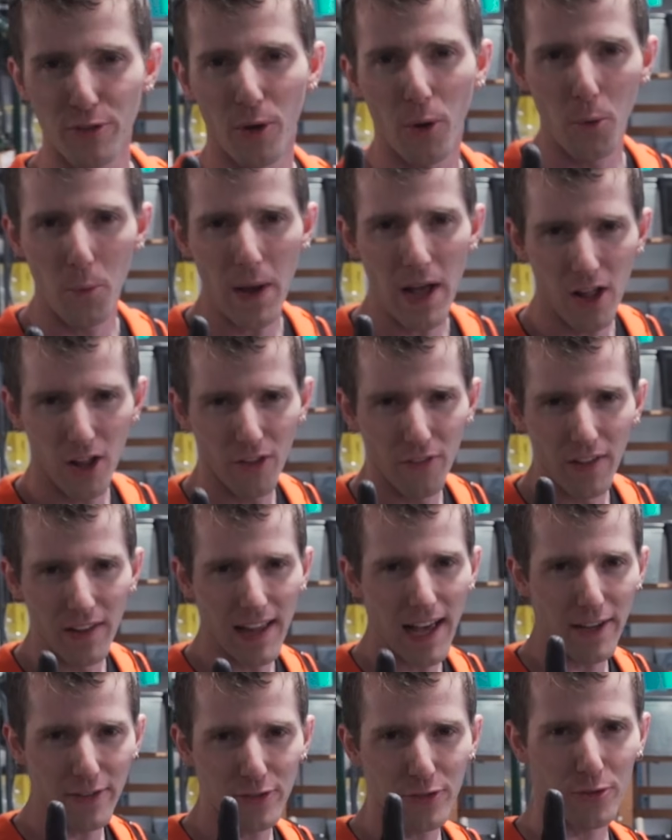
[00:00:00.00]
so well in the
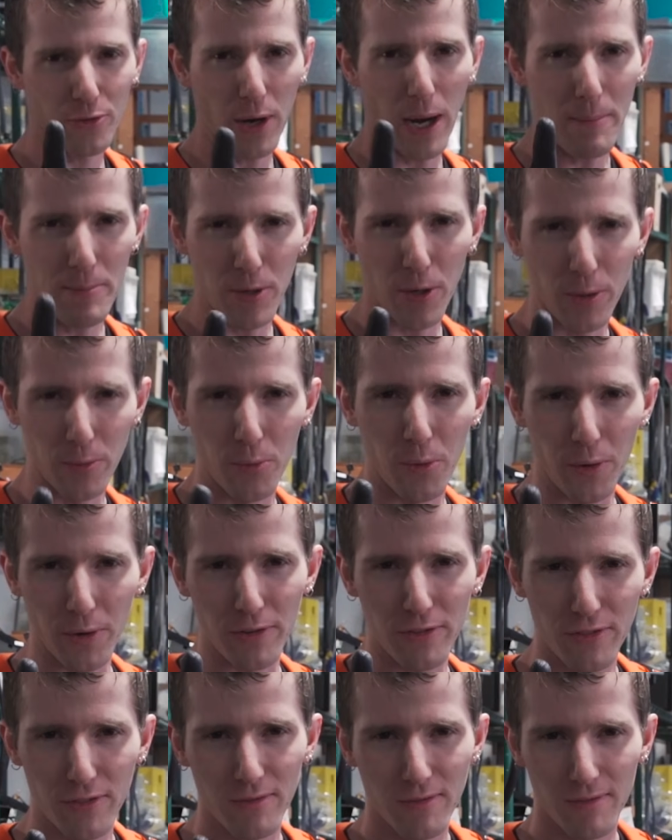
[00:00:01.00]
last Scrapyard
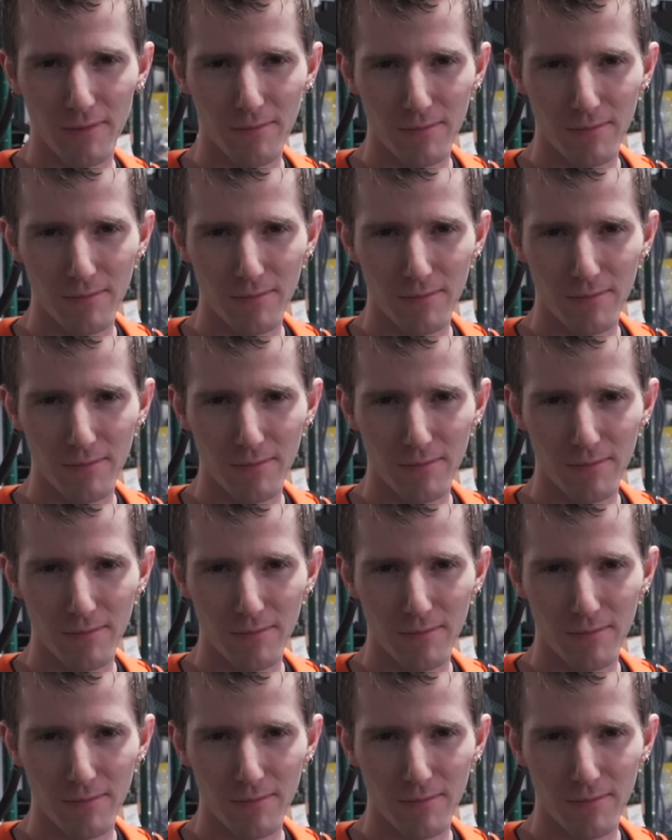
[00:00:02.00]
Wars.